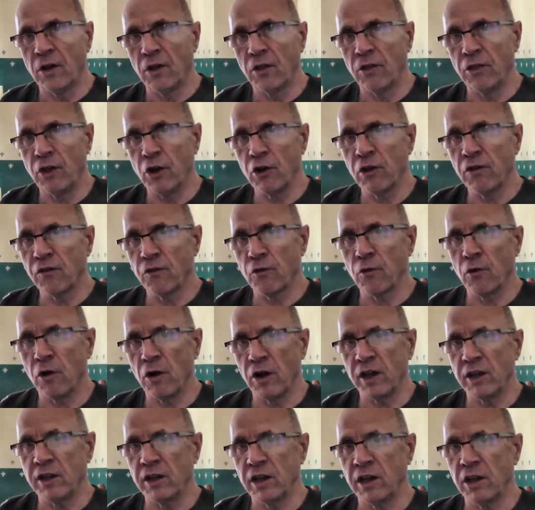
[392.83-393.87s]
those
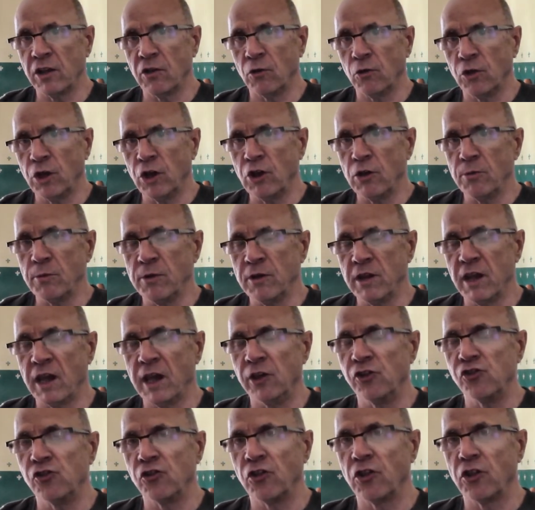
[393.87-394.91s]
varieties or those
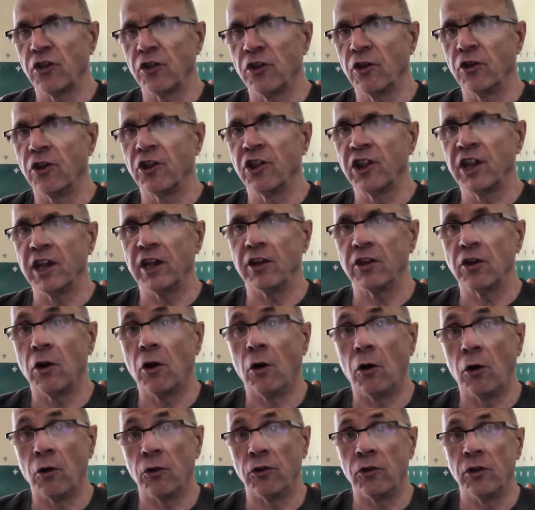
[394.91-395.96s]
mutations that sit
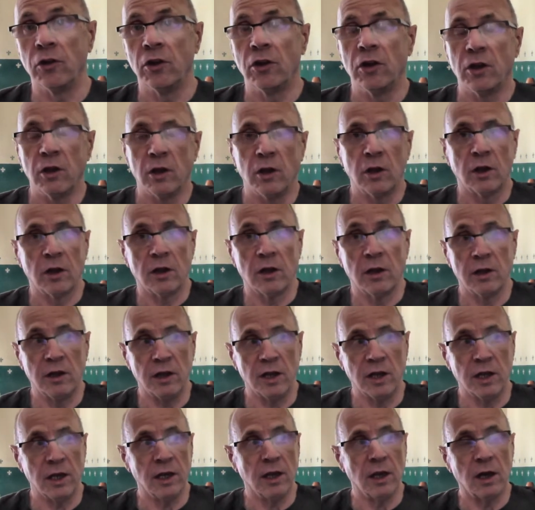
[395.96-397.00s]
on
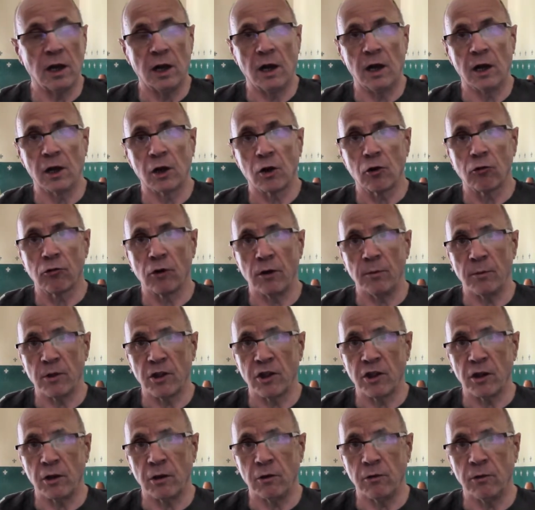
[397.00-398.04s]
the
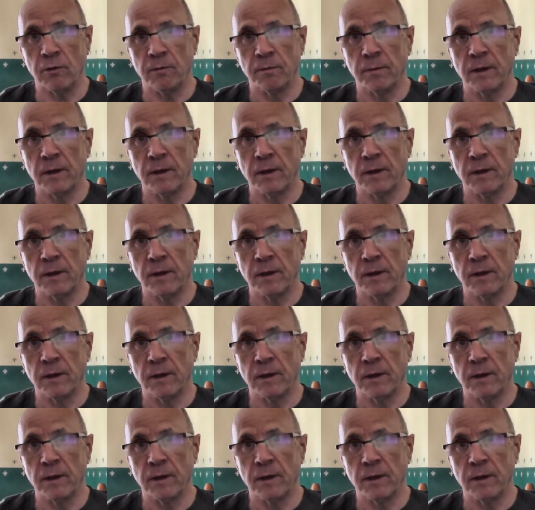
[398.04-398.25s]
chromosome.